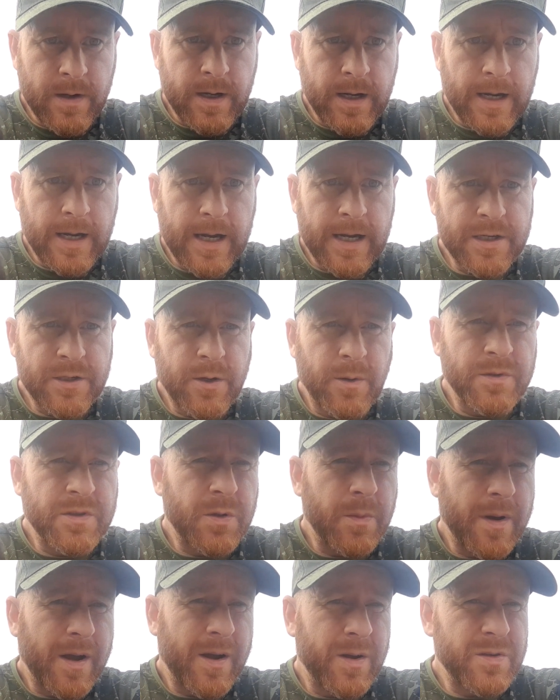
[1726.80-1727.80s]
It's gone
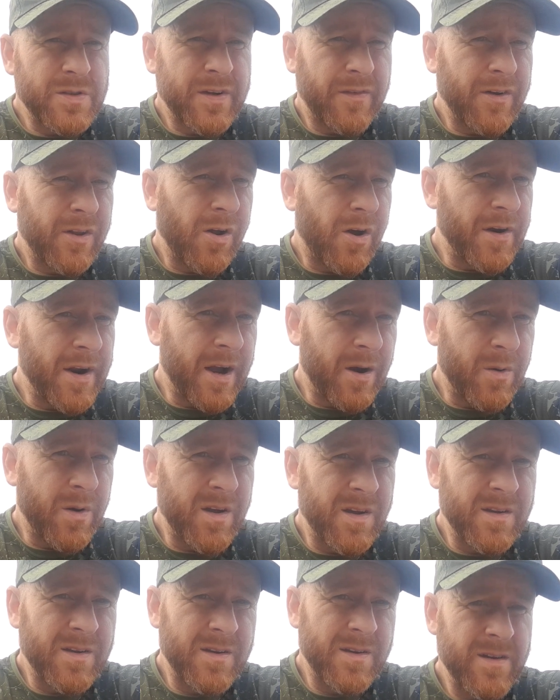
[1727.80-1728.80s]
to about 7 o'clock now.
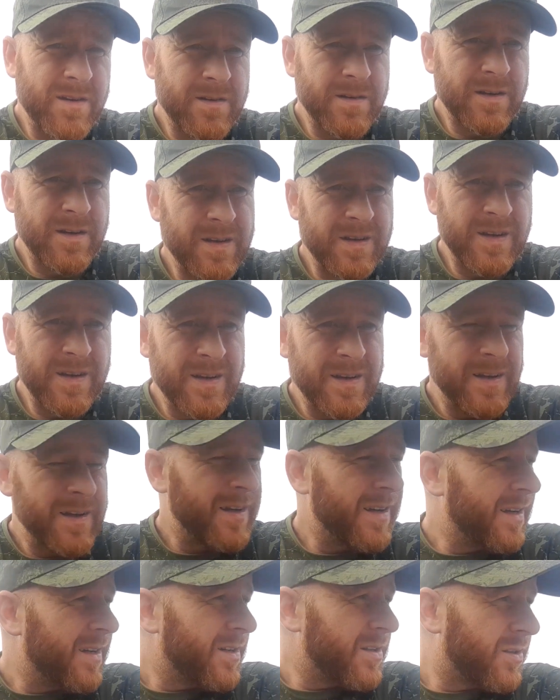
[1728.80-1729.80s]

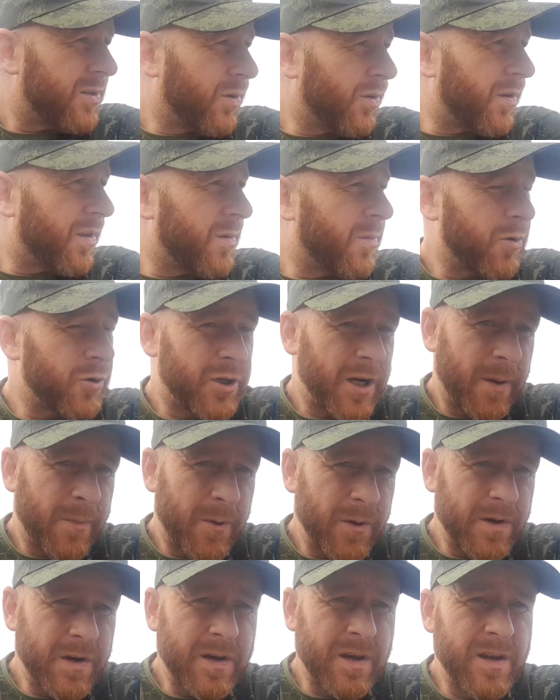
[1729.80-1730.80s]
Still nothing much
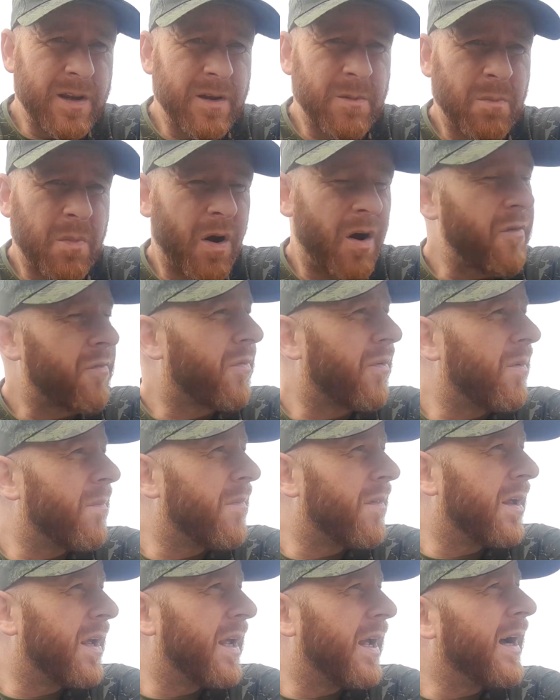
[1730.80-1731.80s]
happened apart from
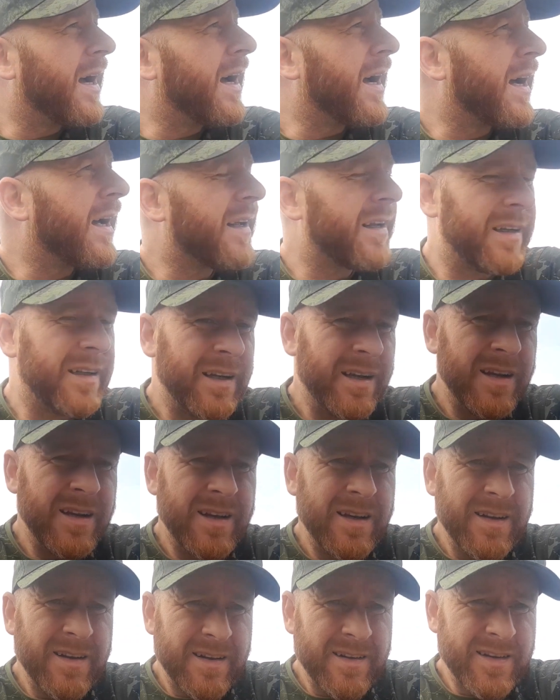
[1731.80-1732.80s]
the
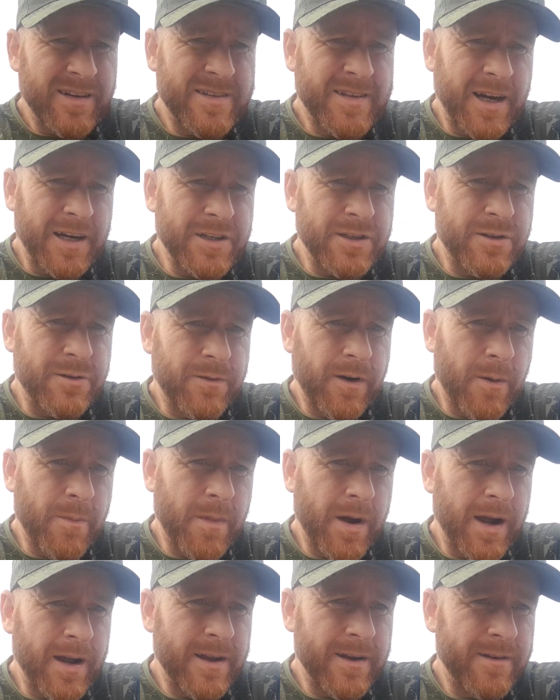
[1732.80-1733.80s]
tench found
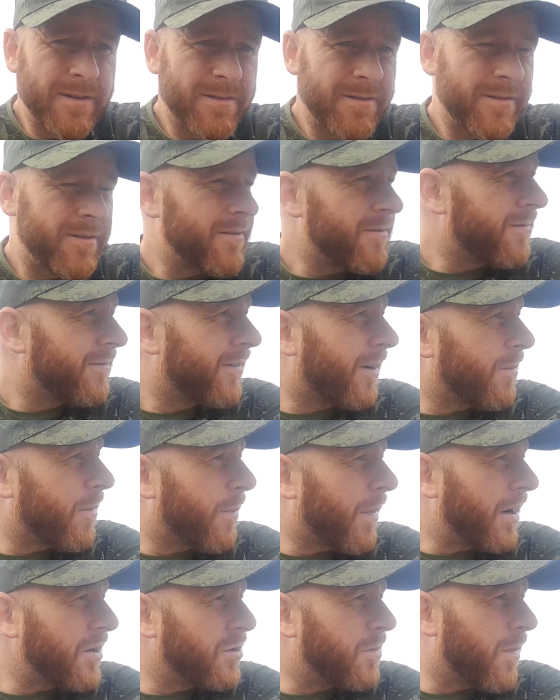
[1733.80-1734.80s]
my
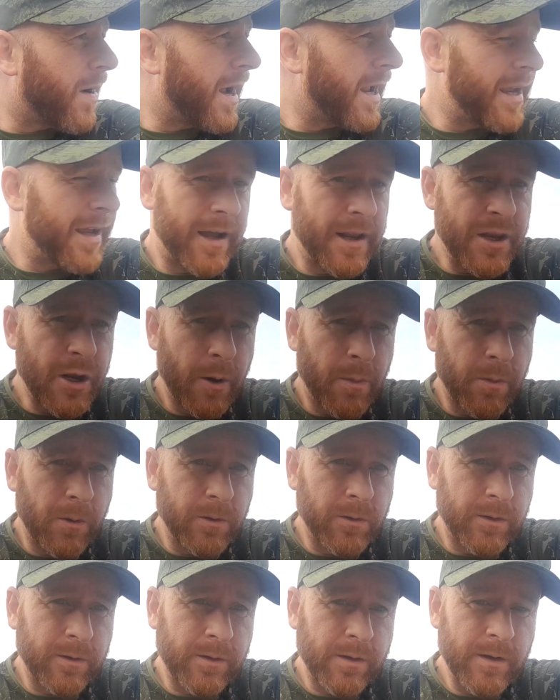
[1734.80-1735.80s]
patch of bait and
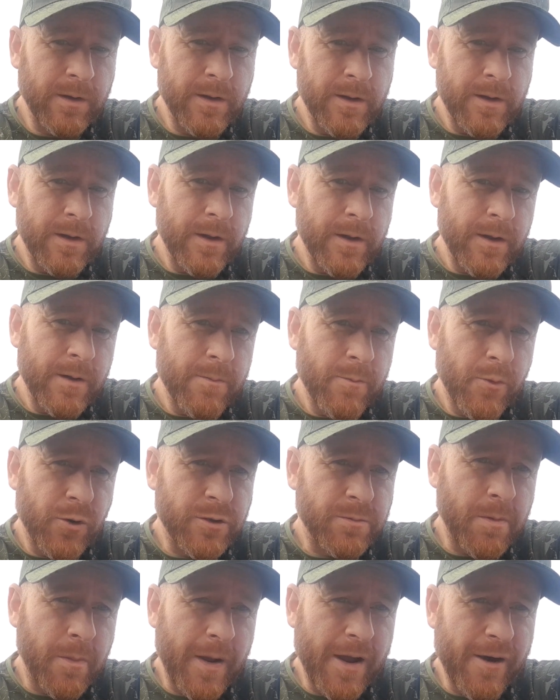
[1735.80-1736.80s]
nobbled
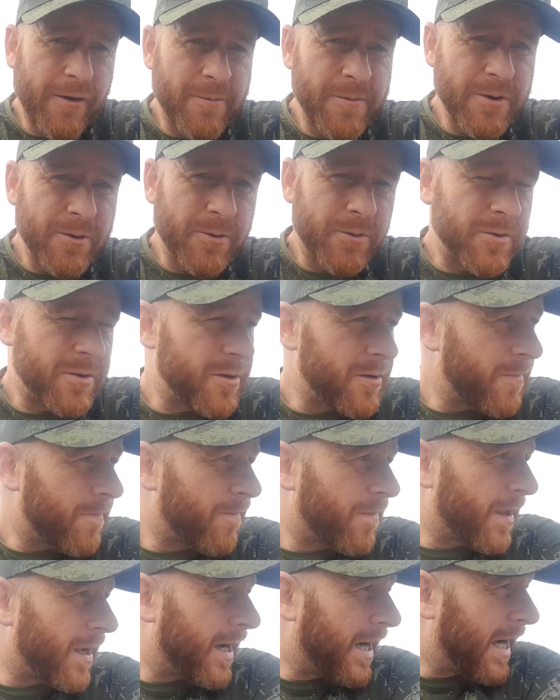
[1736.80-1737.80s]
most of my bait off my hooks.
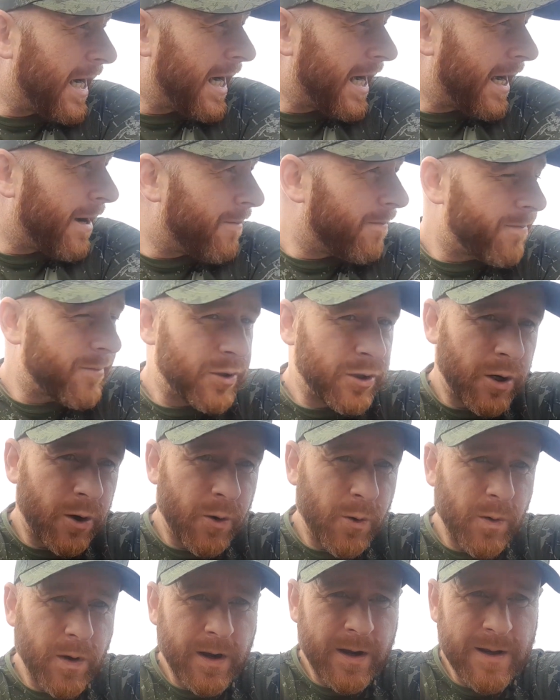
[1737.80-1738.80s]

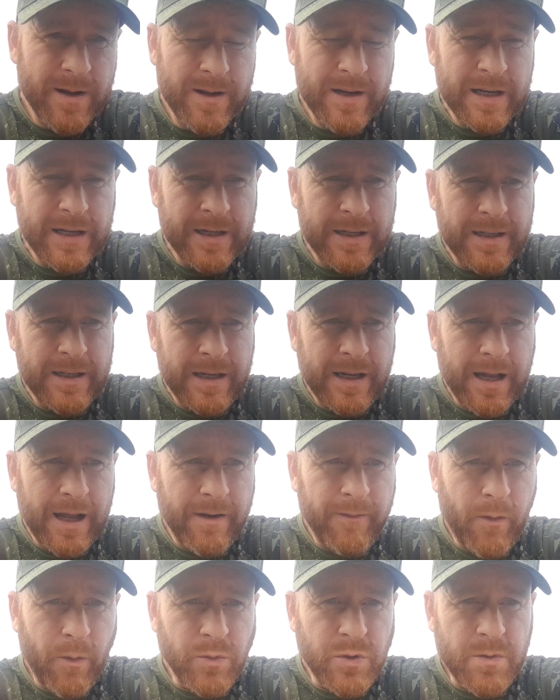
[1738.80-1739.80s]
So
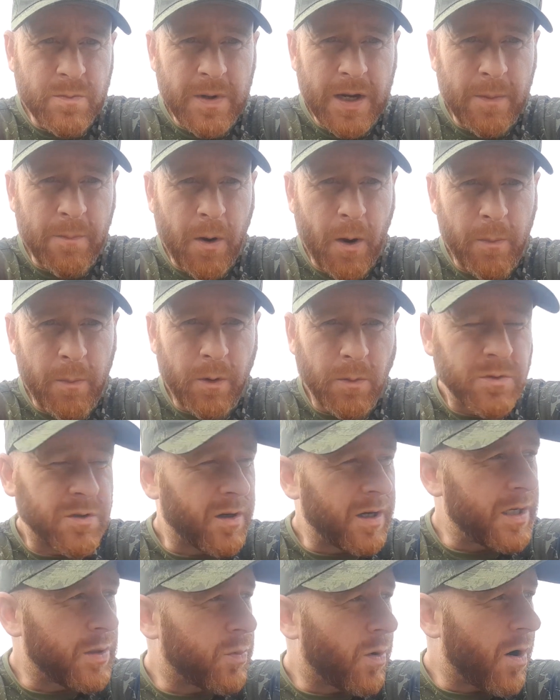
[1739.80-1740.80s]
I've gone with some bigger pop-ups on
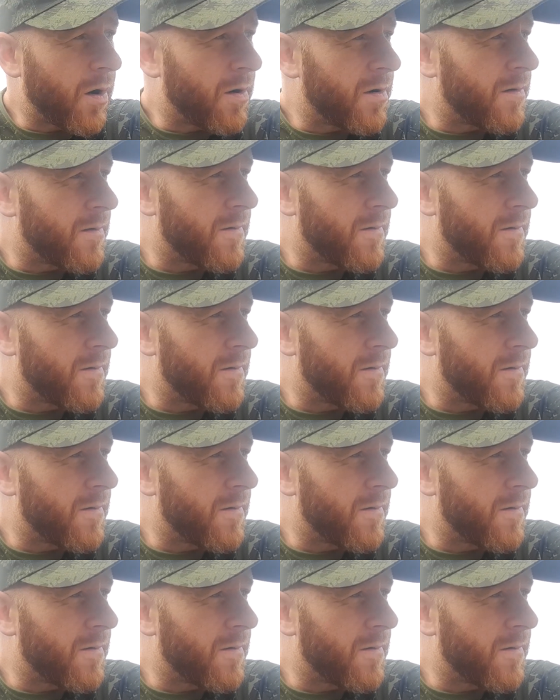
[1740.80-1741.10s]
each one.